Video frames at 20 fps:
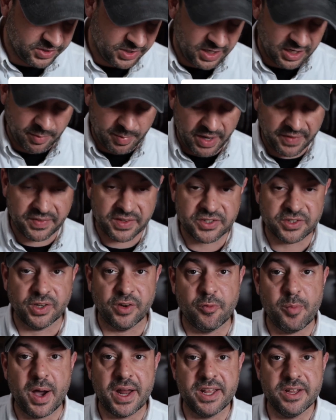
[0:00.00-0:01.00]
about this so
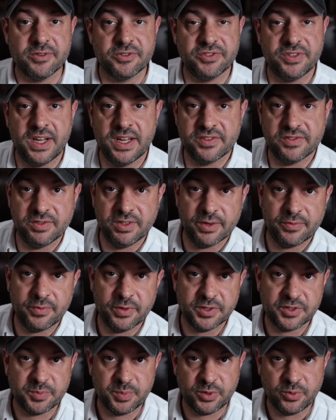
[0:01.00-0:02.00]
everybody understands the
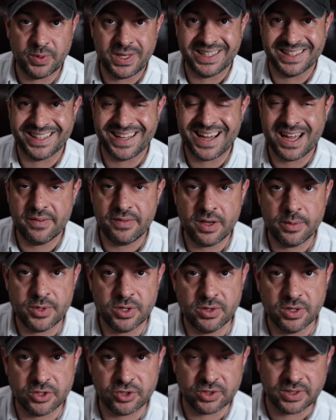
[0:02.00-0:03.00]
difference between live
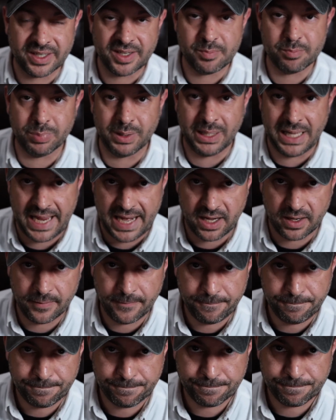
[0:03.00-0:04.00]
ammunition and a blank.
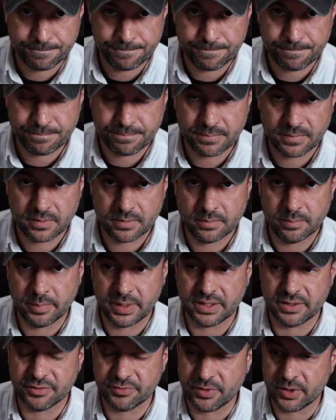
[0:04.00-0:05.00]
Make
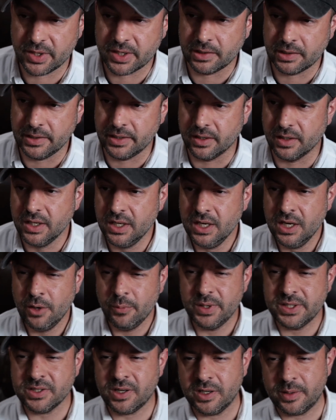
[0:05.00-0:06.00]
this very clear. We
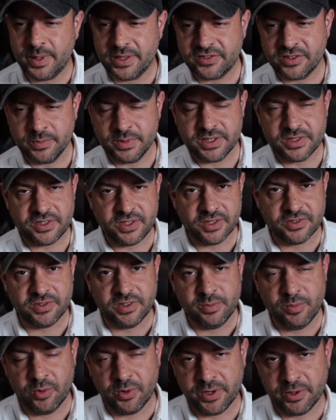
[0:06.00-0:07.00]
talked about some of this yesterday
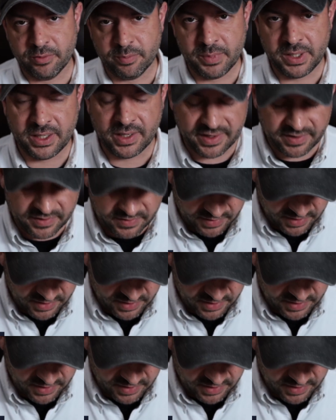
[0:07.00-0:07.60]
morning on Midnight's Edge,